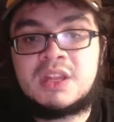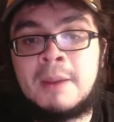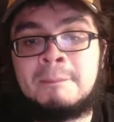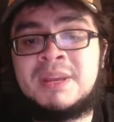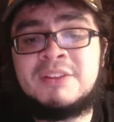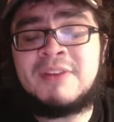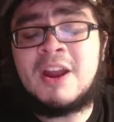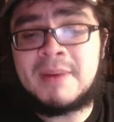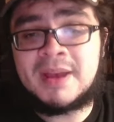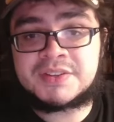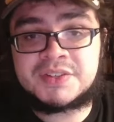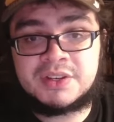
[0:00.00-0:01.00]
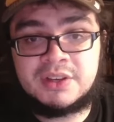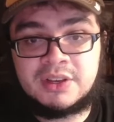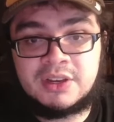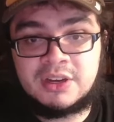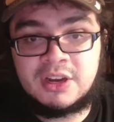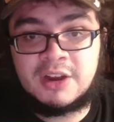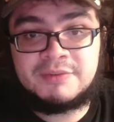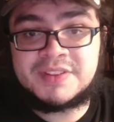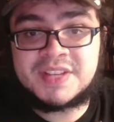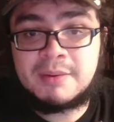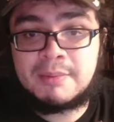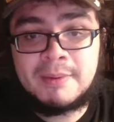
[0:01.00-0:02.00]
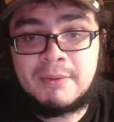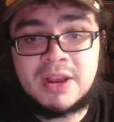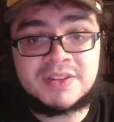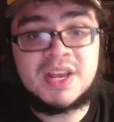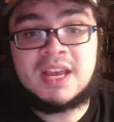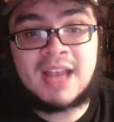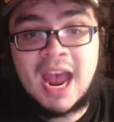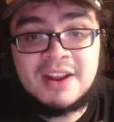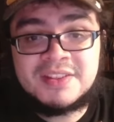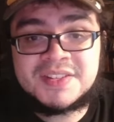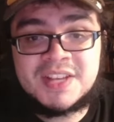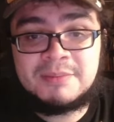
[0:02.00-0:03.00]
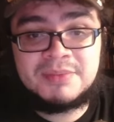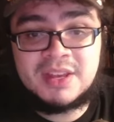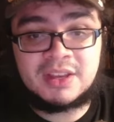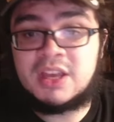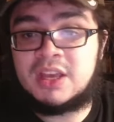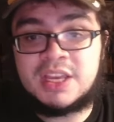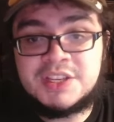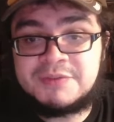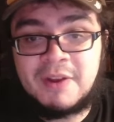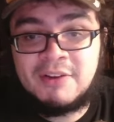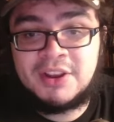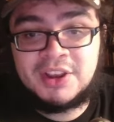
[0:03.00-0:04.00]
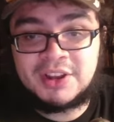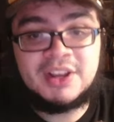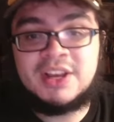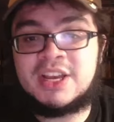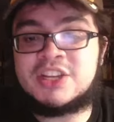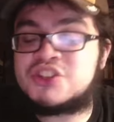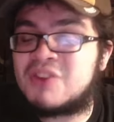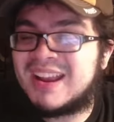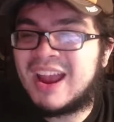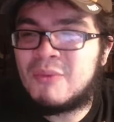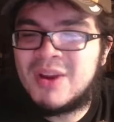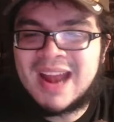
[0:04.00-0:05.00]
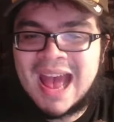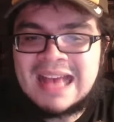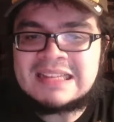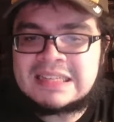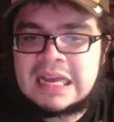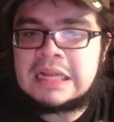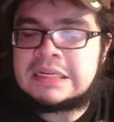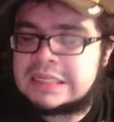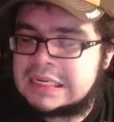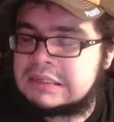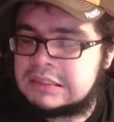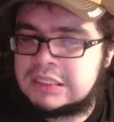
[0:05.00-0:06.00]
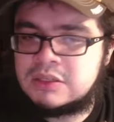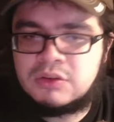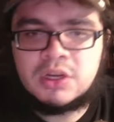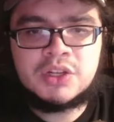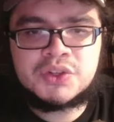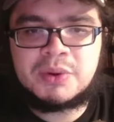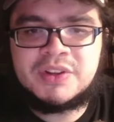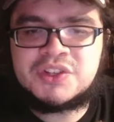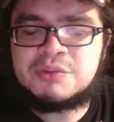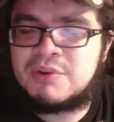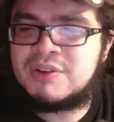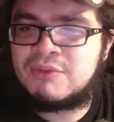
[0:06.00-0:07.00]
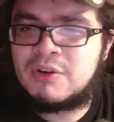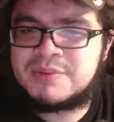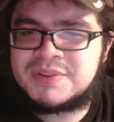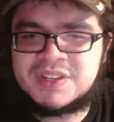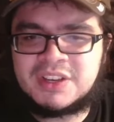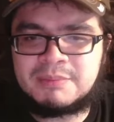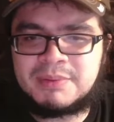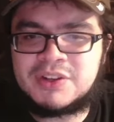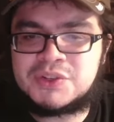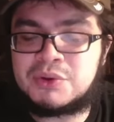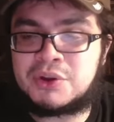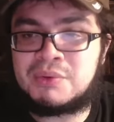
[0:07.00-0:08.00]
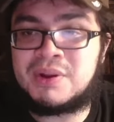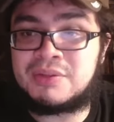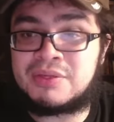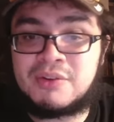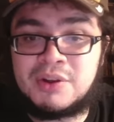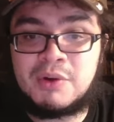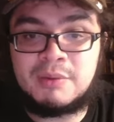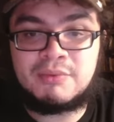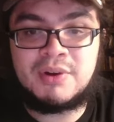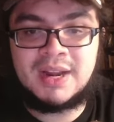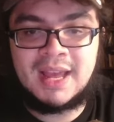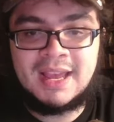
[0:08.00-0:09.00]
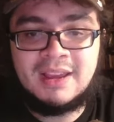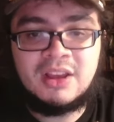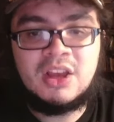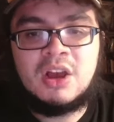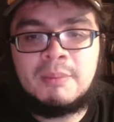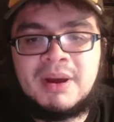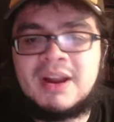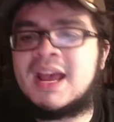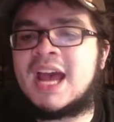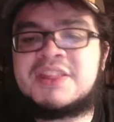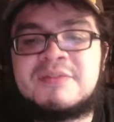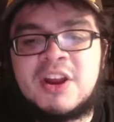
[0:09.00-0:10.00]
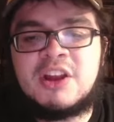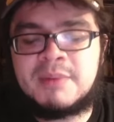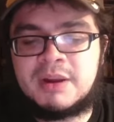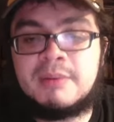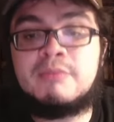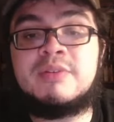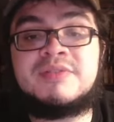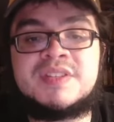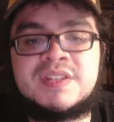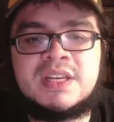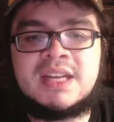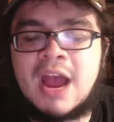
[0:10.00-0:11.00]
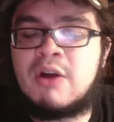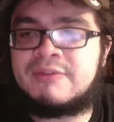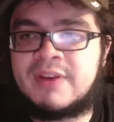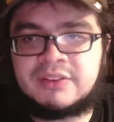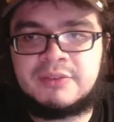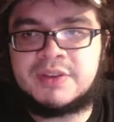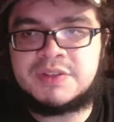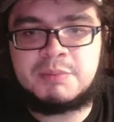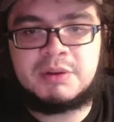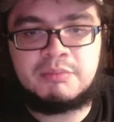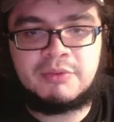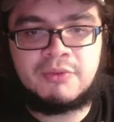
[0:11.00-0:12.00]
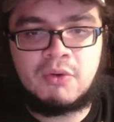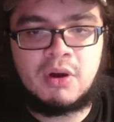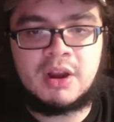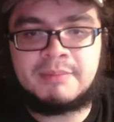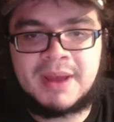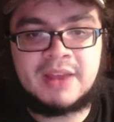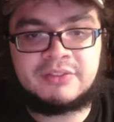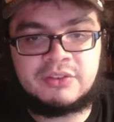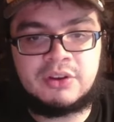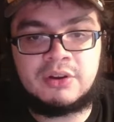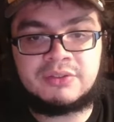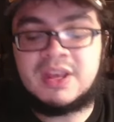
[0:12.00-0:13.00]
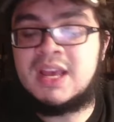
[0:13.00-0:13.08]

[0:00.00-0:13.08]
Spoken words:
Pete Fairbanks of the Tampa Bay Rays. Kind of the same thing. He's very good. His strikeout rate has gone down, though, 22.4% compared to a career 31.8%. But at the very minimum, we've seen how effective he's been before in past years.